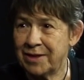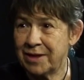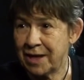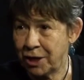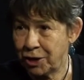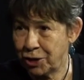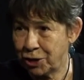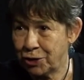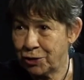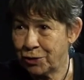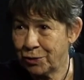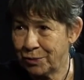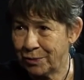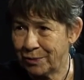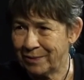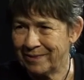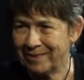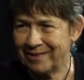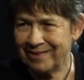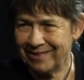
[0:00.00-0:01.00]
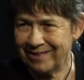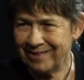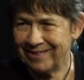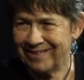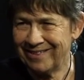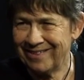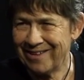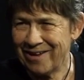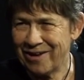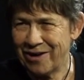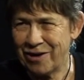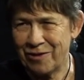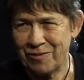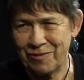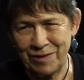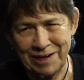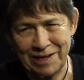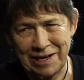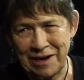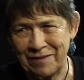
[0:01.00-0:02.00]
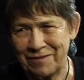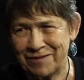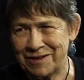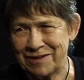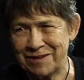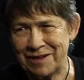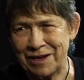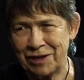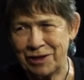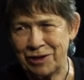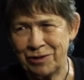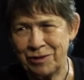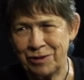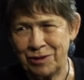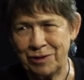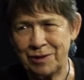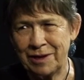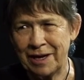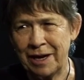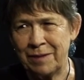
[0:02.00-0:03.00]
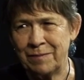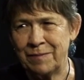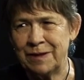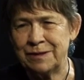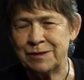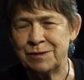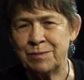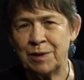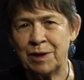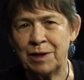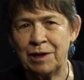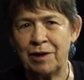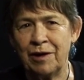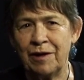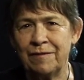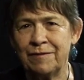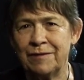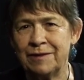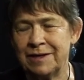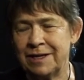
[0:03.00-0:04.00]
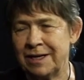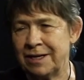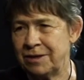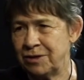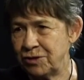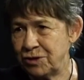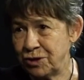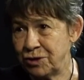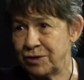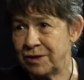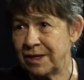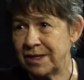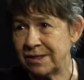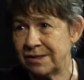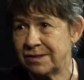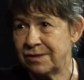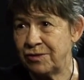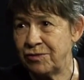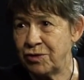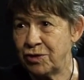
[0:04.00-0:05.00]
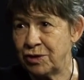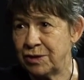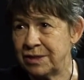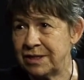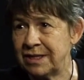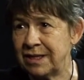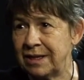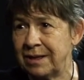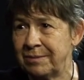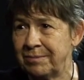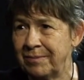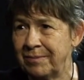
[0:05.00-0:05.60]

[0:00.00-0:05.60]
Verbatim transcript: Thank you. Yeah. I really have to thank you. You came into my life at the end of 2013.